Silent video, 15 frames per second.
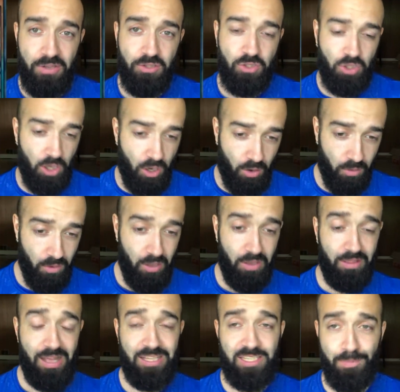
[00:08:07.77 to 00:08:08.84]
So,
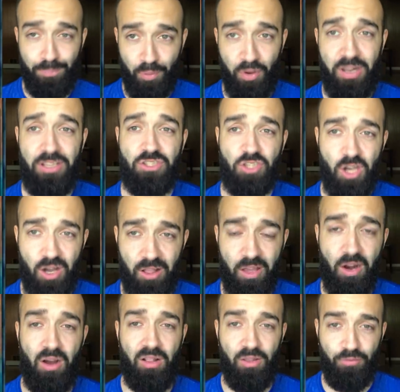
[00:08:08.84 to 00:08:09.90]
that's a pretty
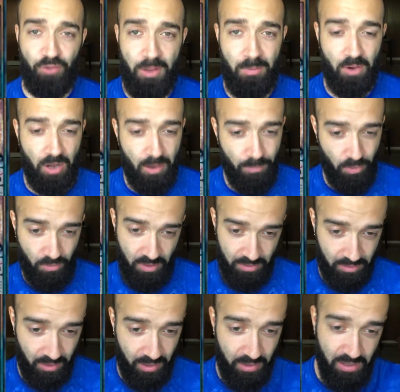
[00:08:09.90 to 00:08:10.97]
solid Hall of Fame combo right
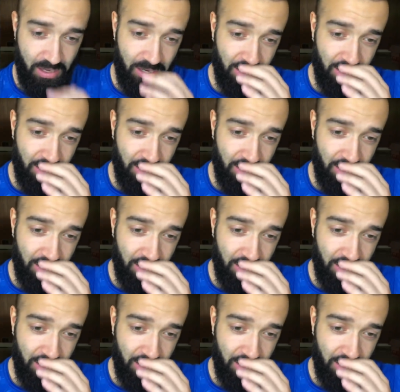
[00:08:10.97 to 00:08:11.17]
there.